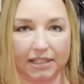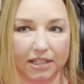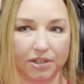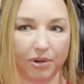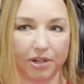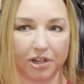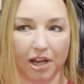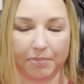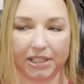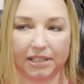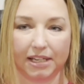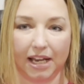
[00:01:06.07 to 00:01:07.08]
into our
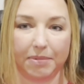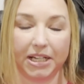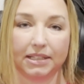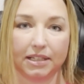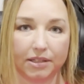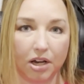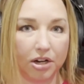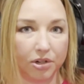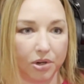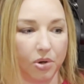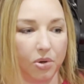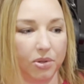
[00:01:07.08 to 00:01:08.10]
topic today because it's our
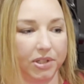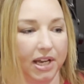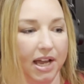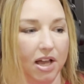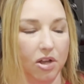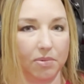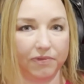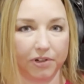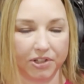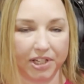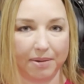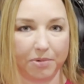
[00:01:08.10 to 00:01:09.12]
goal to help
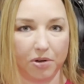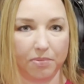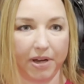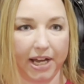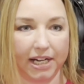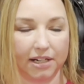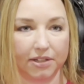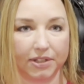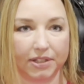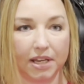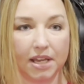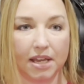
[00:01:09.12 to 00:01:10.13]
first-time home
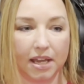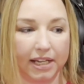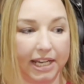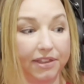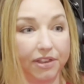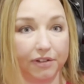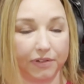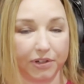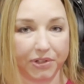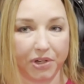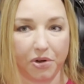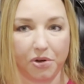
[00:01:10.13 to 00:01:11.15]
buyers get their
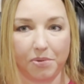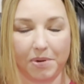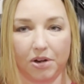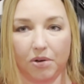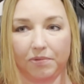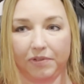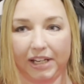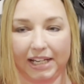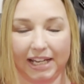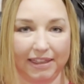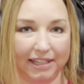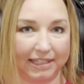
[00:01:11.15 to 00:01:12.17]
first home and hopefully
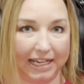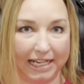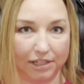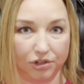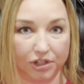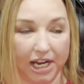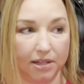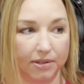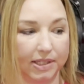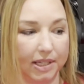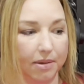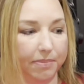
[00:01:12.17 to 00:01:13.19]
get this age down
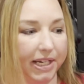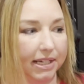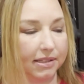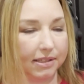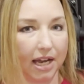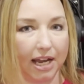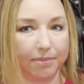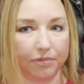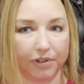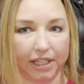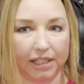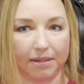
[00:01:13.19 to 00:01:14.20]
some, because time
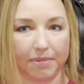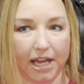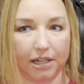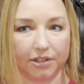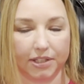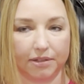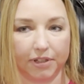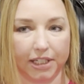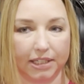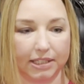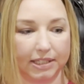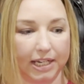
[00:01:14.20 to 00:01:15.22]
really matters in
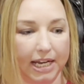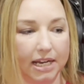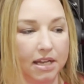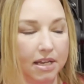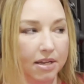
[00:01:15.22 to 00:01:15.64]
real estate.